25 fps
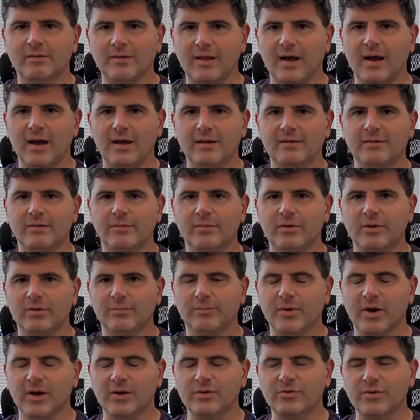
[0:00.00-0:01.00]
slides and when you
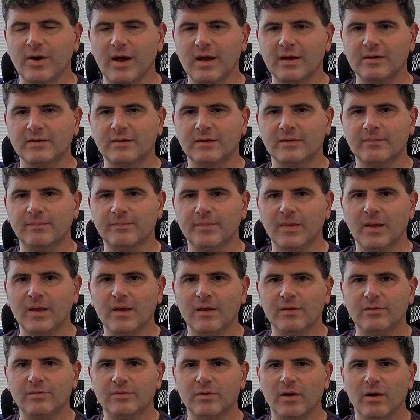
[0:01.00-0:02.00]
break traction.
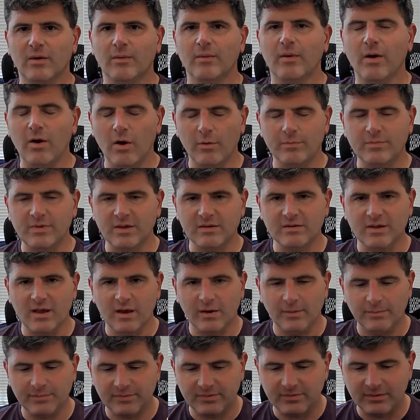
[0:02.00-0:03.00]
So hope this
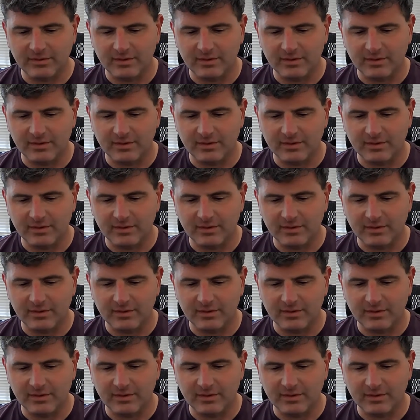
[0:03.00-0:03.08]
helps.